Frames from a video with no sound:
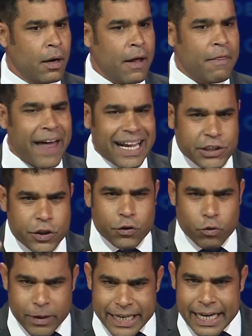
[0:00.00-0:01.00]
That's
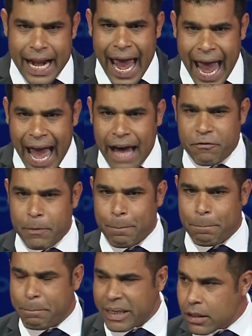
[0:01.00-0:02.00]
3.5
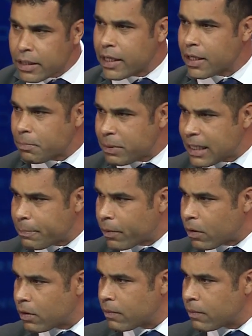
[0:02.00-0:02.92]
billion people.